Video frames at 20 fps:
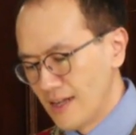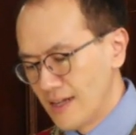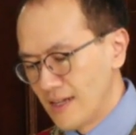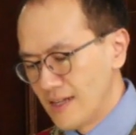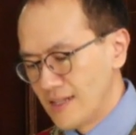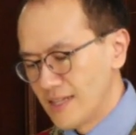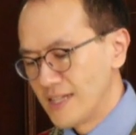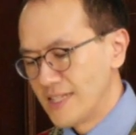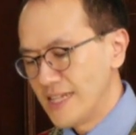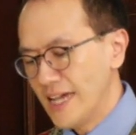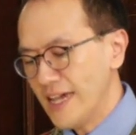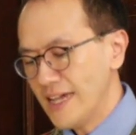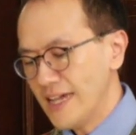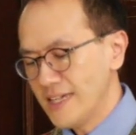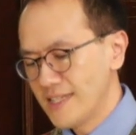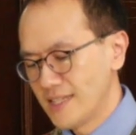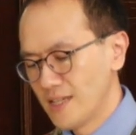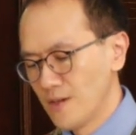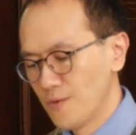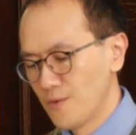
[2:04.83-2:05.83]
Today
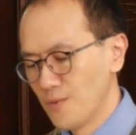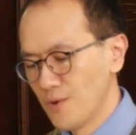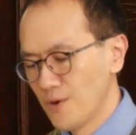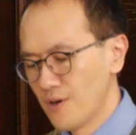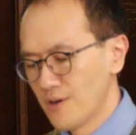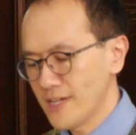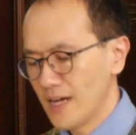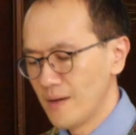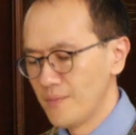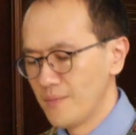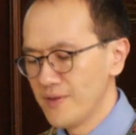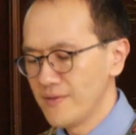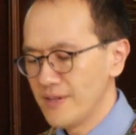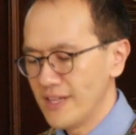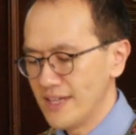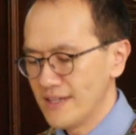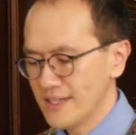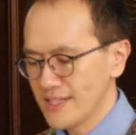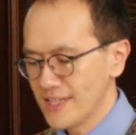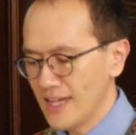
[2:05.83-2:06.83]
is the World
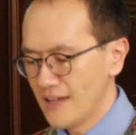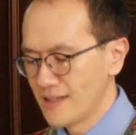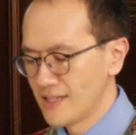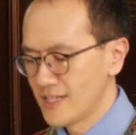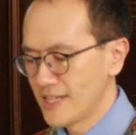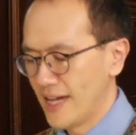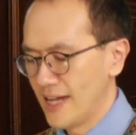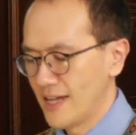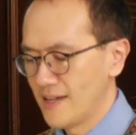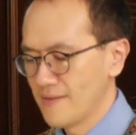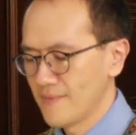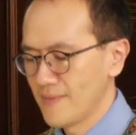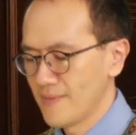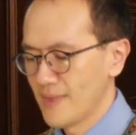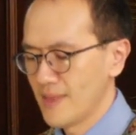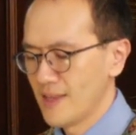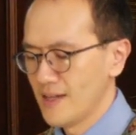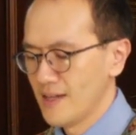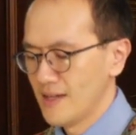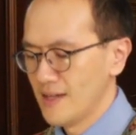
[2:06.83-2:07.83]
Communion Sunday.
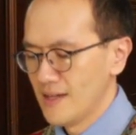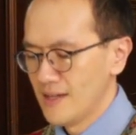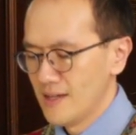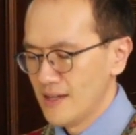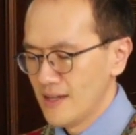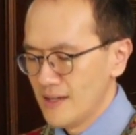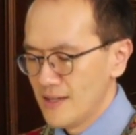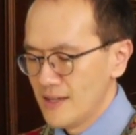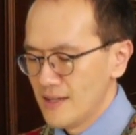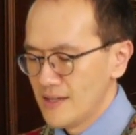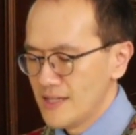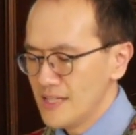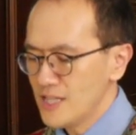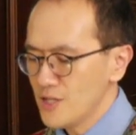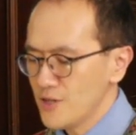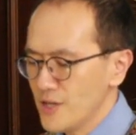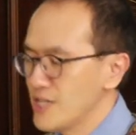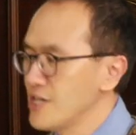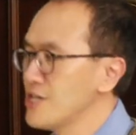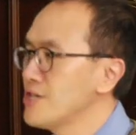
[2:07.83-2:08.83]
This
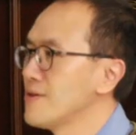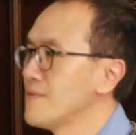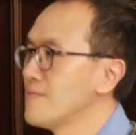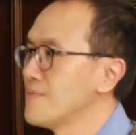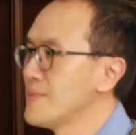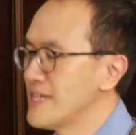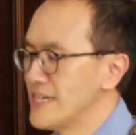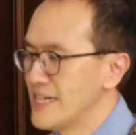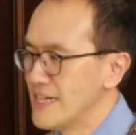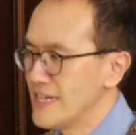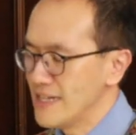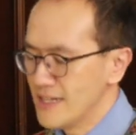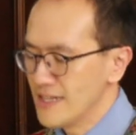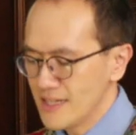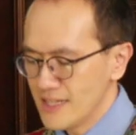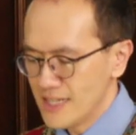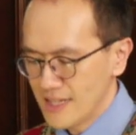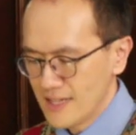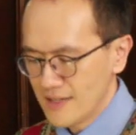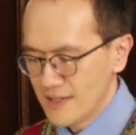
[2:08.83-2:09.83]
tradition began
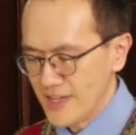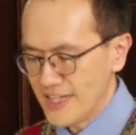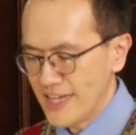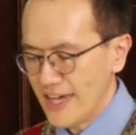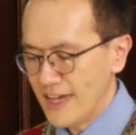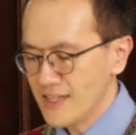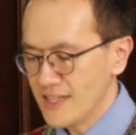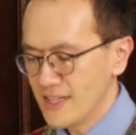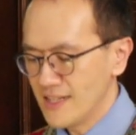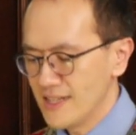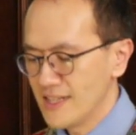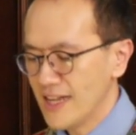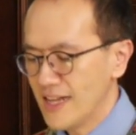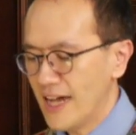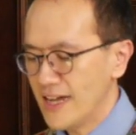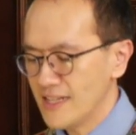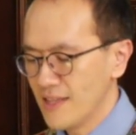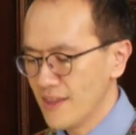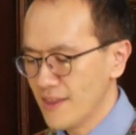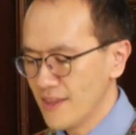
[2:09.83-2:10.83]
in
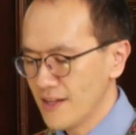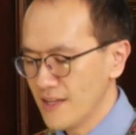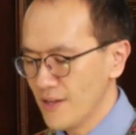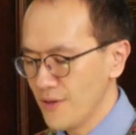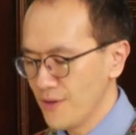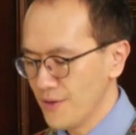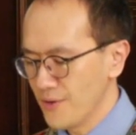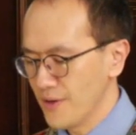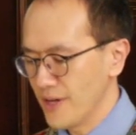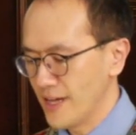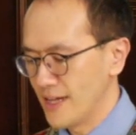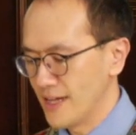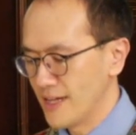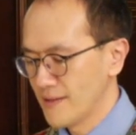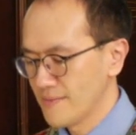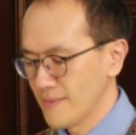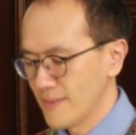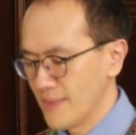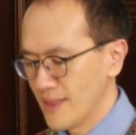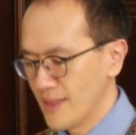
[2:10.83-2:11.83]
1933
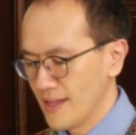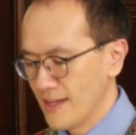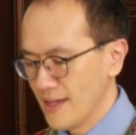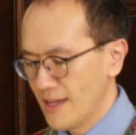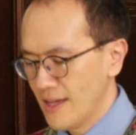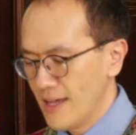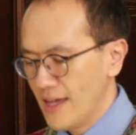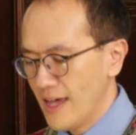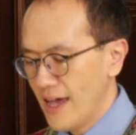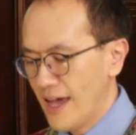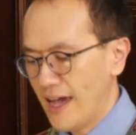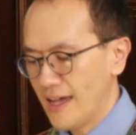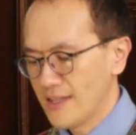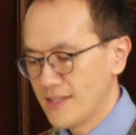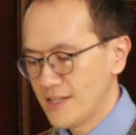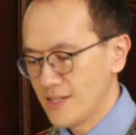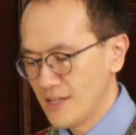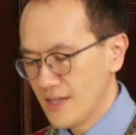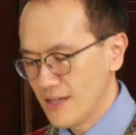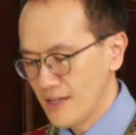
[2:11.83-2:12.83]

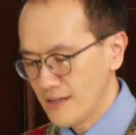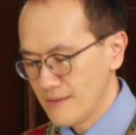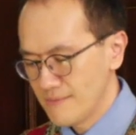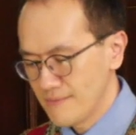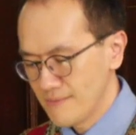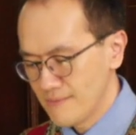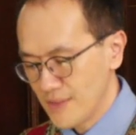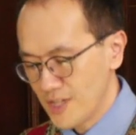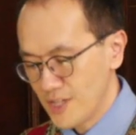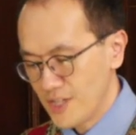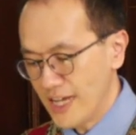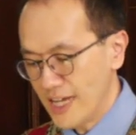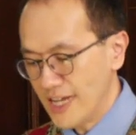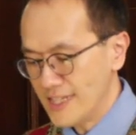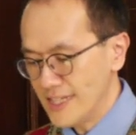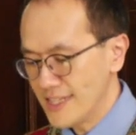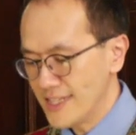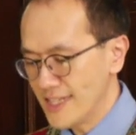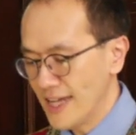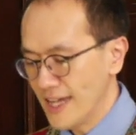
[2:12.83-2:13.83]
at
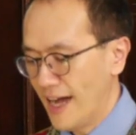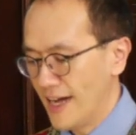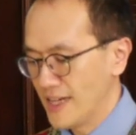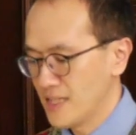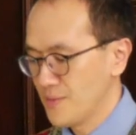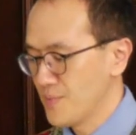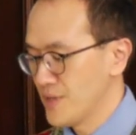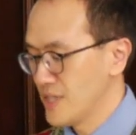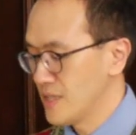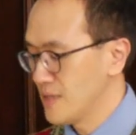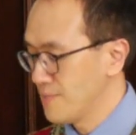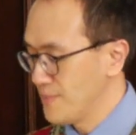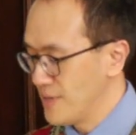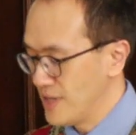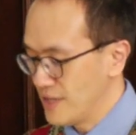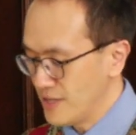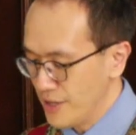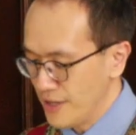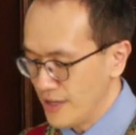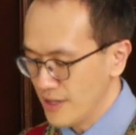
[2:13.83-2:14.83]
Shadyside
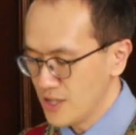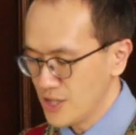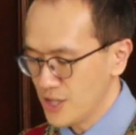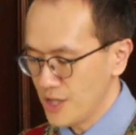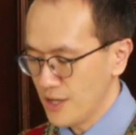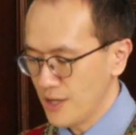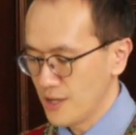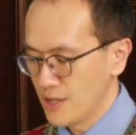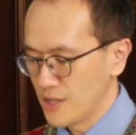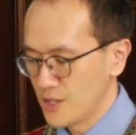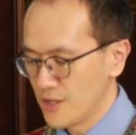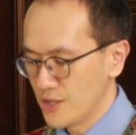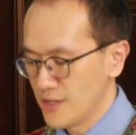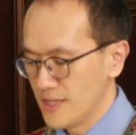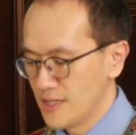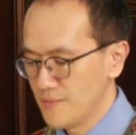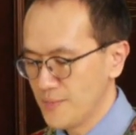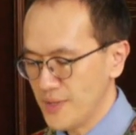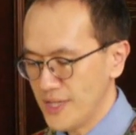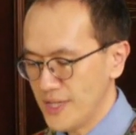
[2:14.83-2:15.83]
Presbyterian Church
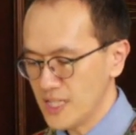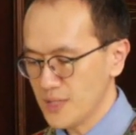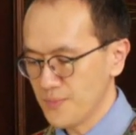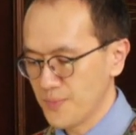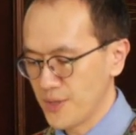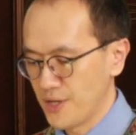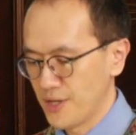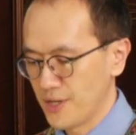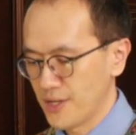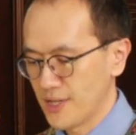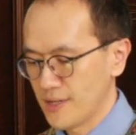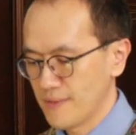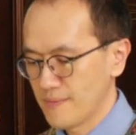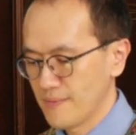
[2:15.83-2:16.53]
in Pittsburgh.